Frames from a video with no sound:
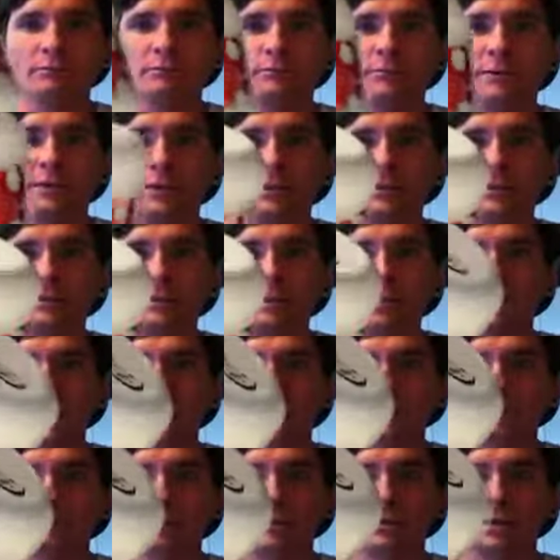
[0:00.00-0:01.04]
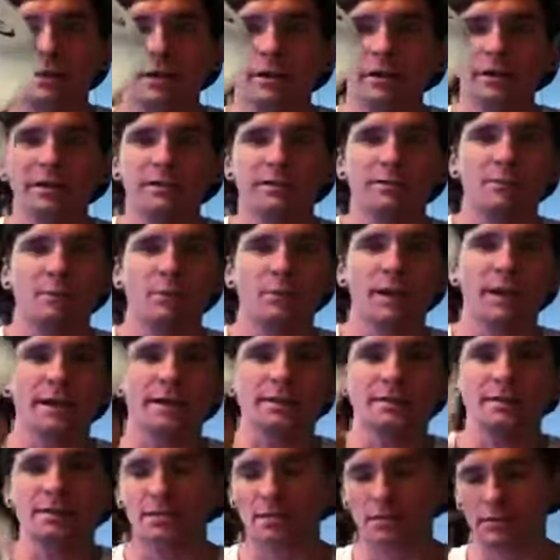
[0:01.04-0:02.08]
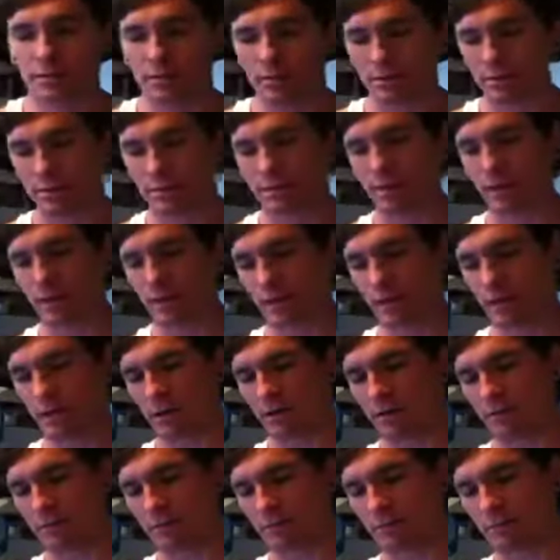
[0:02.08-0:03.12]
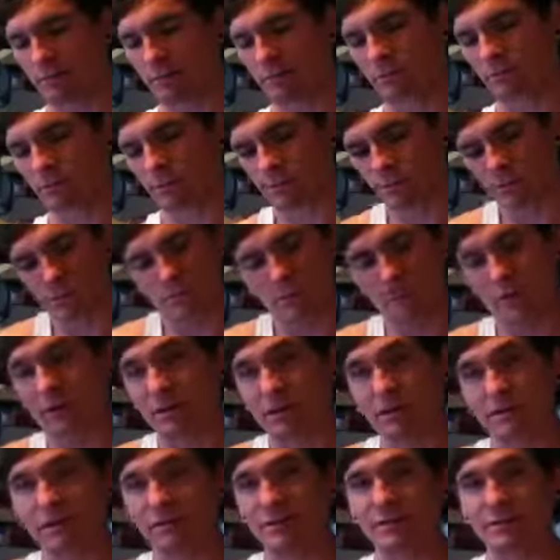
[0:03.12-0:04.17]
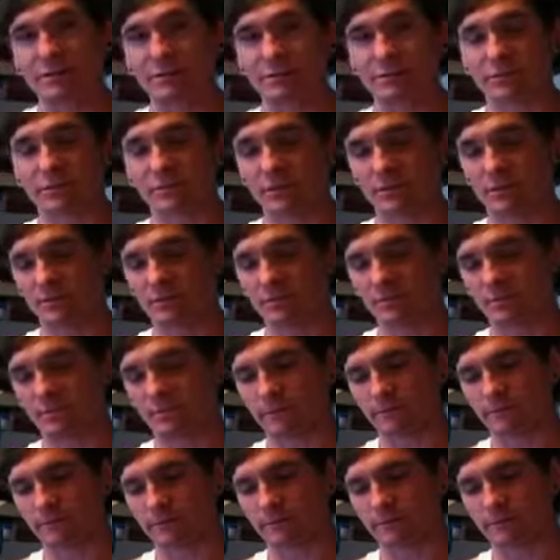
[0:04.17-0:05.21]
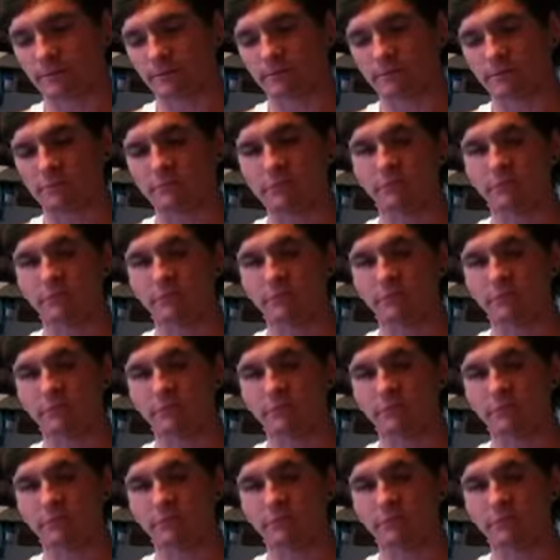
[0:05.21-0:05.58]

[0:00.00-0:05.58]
tins like this, it's plastic, and these are really good for just